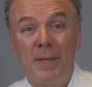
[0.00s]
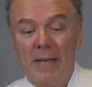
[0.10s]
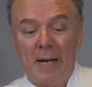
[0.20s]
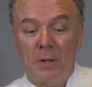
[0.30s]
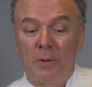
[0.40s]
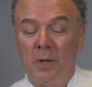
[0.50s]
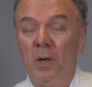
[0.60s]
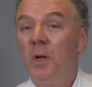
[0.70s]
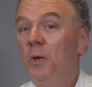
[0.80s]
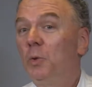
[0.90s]
kind of
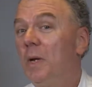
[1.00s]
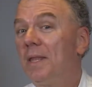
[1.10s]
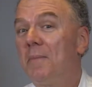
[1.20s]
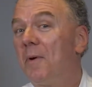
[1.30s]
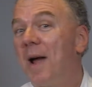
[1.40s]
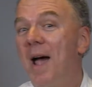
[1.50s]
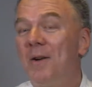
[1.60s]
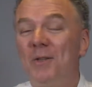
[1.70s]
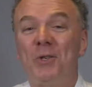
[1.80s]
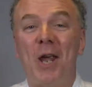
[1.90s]
tweak them around
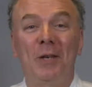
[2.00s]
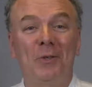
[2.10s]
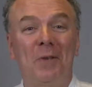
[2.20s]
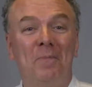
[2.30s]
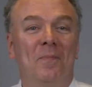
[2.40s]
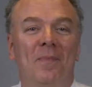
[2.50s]
and change them.